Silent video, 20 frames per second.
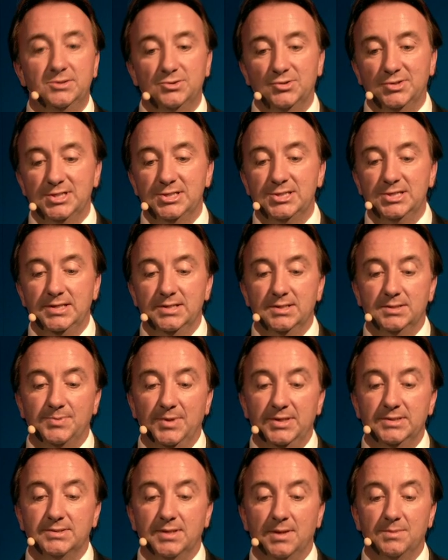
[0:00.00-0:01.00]
Traditionally, there's
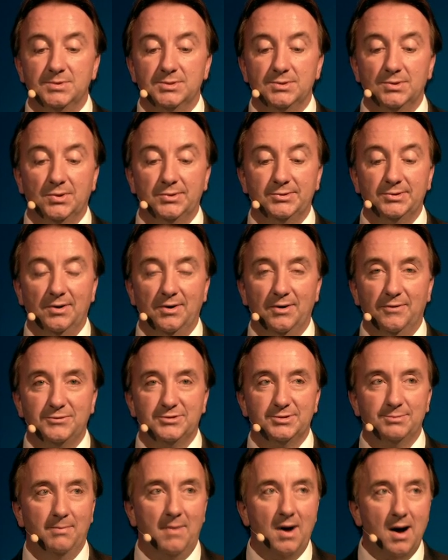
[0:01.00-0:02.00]
been some sort of
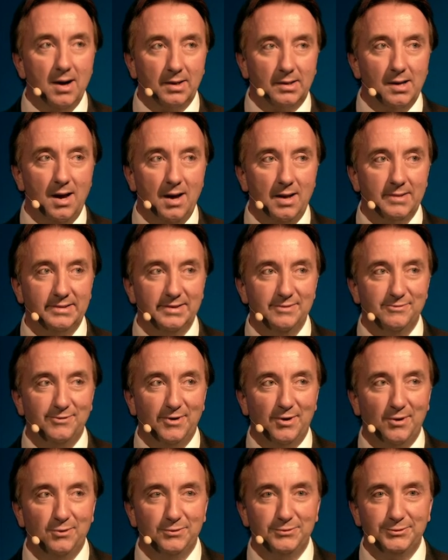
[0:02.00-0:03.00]
smart card
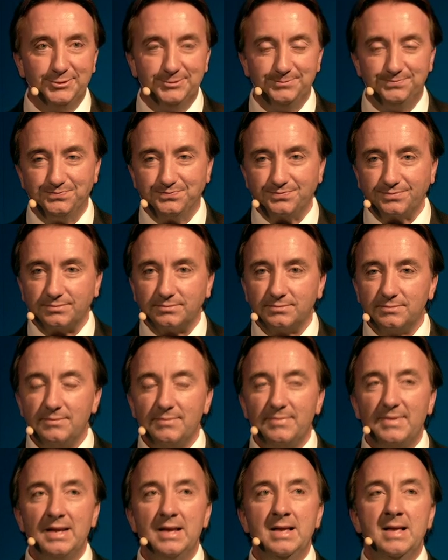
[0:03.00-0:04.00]
involved.
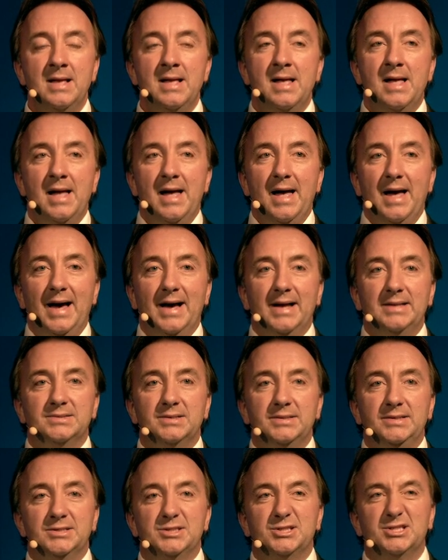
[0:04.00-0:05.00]
And
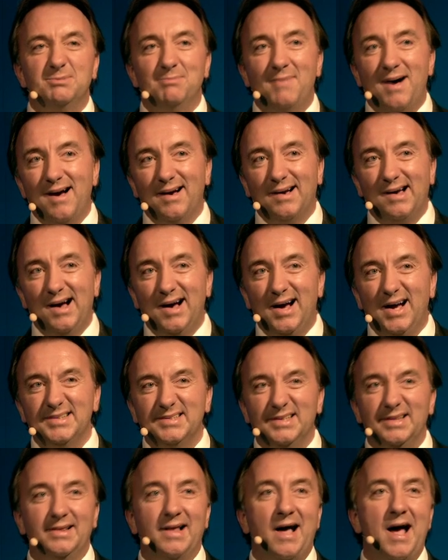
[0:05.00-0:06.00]
smart card
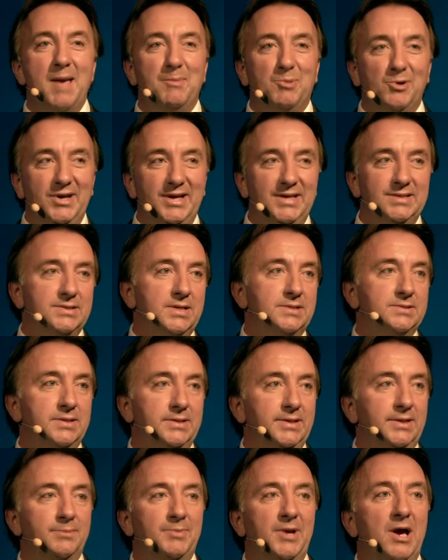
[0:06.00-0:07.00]
and libraries, that's a
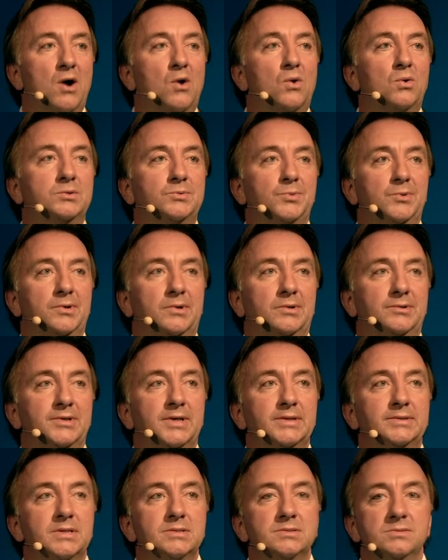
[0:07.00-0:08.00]
little bit old world.
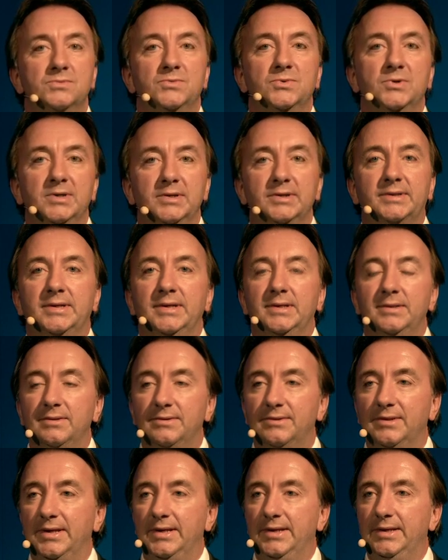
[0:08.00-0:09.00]
That doesn't work in
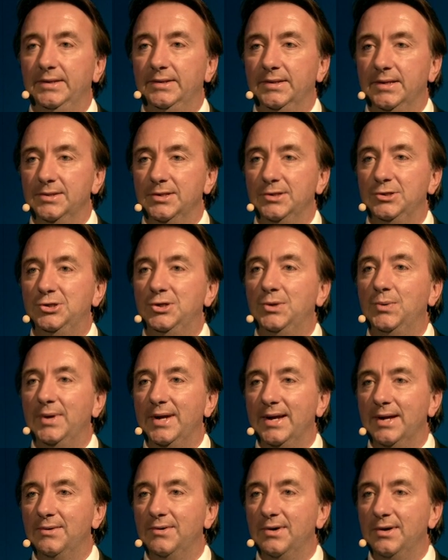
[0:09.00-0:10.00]
the new
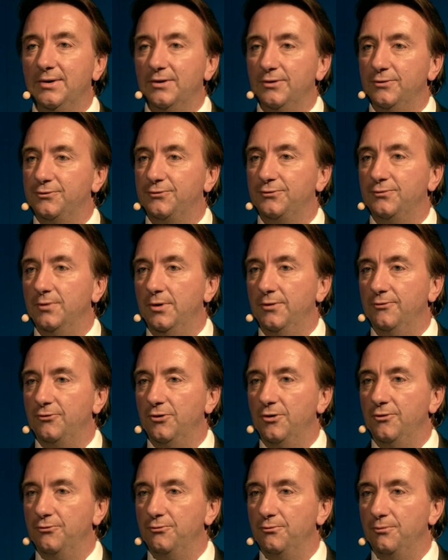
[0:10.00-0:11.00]
era
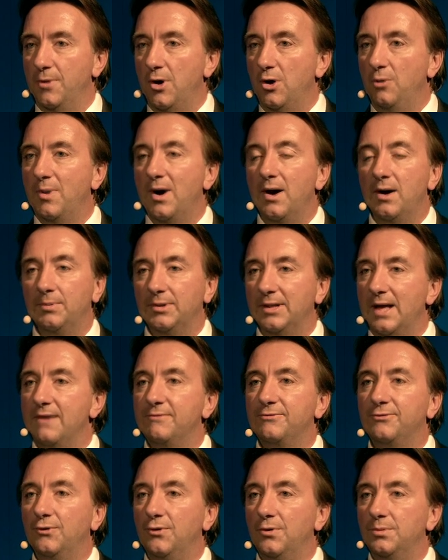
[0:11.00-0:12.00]
of mobile
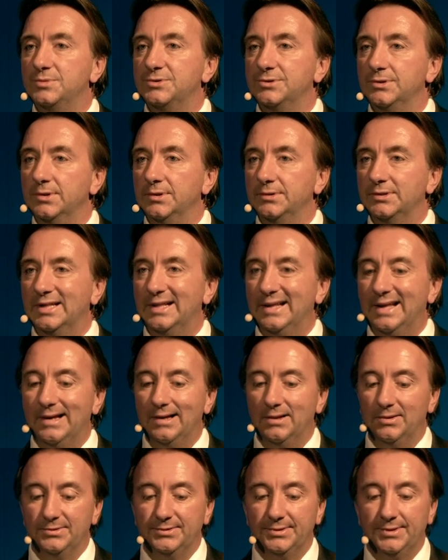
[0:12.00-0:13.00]
platforms and
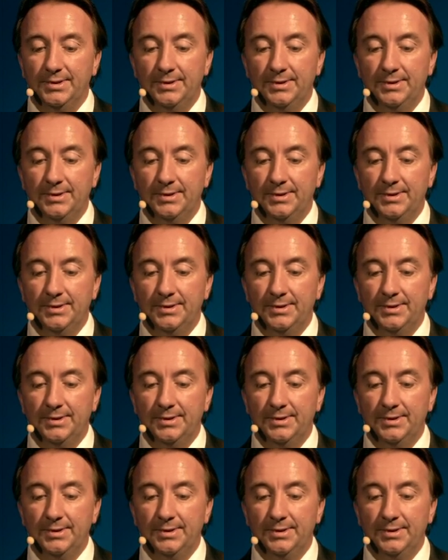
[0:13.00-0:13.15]
cloud.